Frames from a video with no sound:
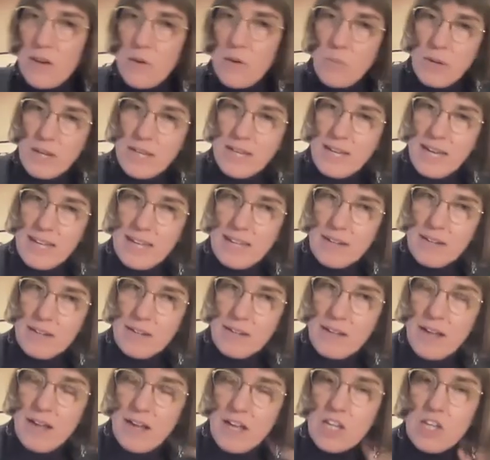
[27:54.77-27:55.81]
We got
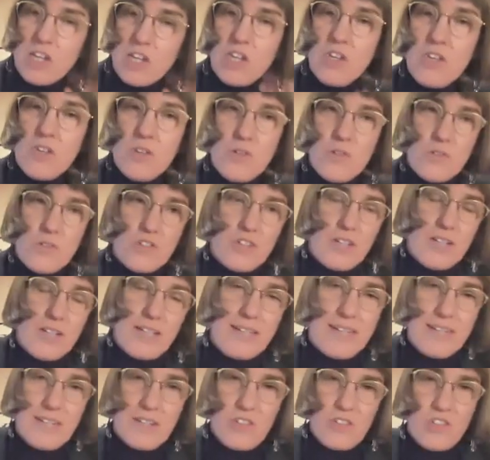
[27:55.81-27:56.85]
a huge
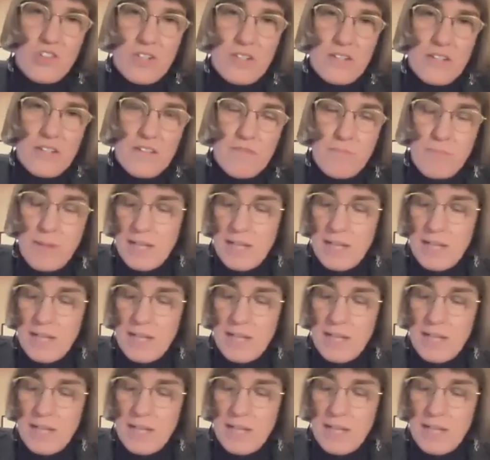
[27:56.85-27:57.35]
collection of